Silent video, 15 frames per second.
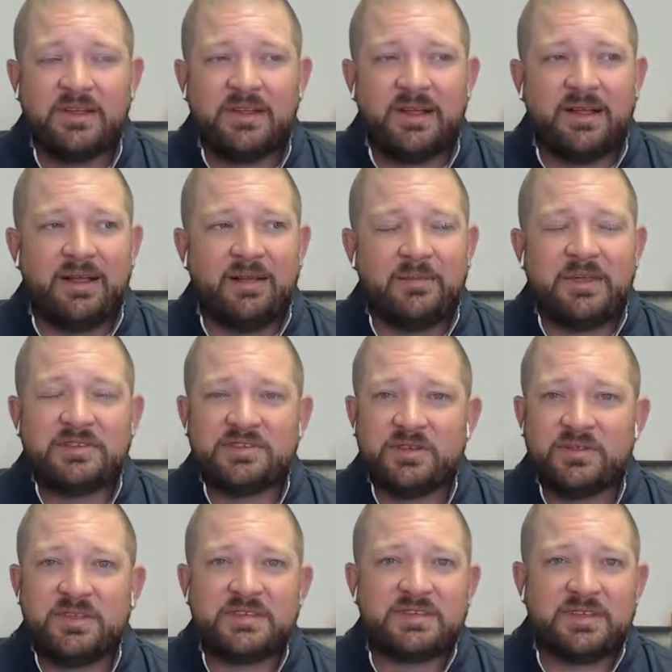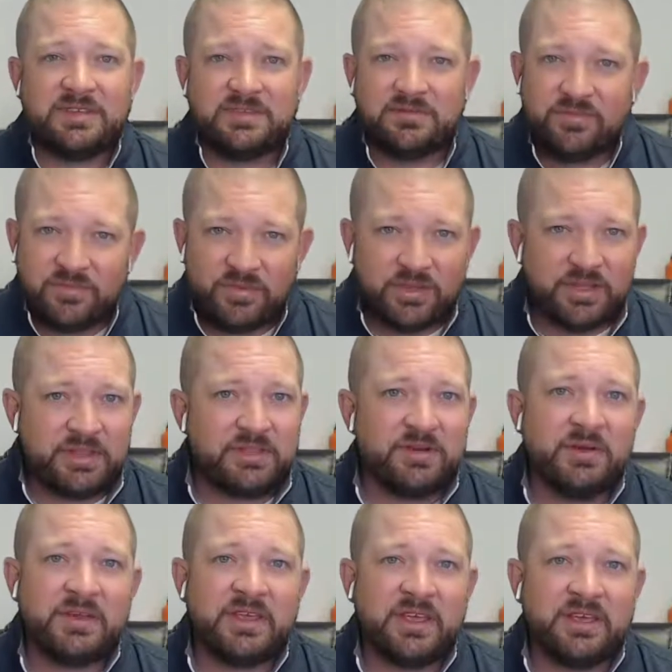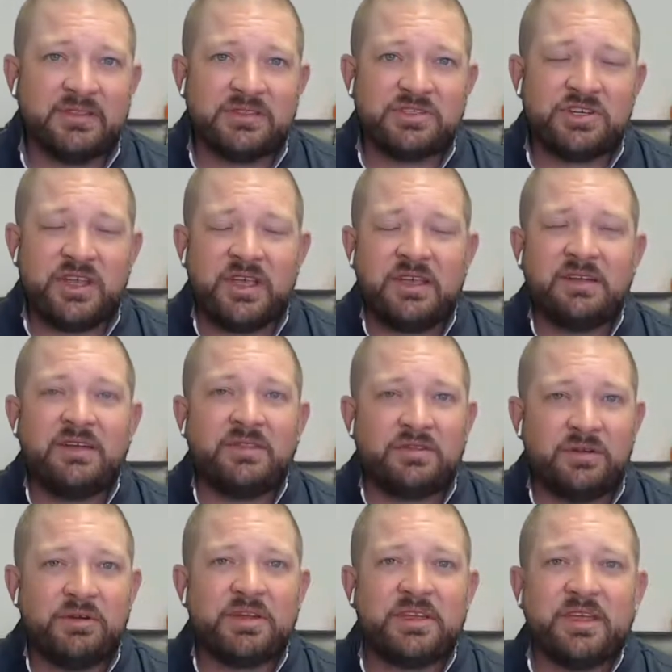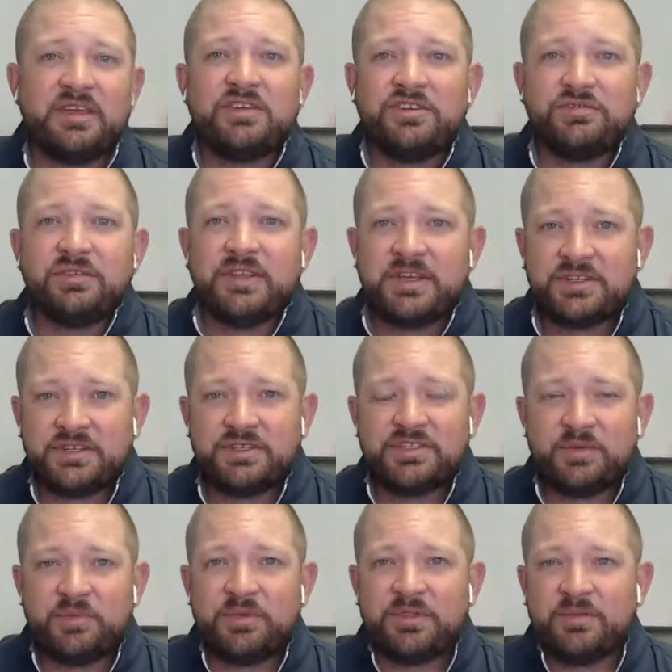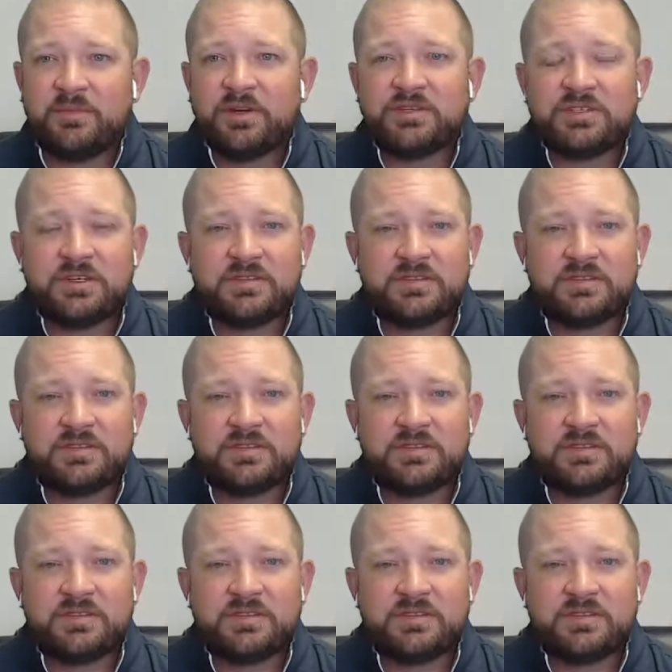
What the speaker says: And so this can really throw a kink in the chain and throw a kink in your relationship with the merchant.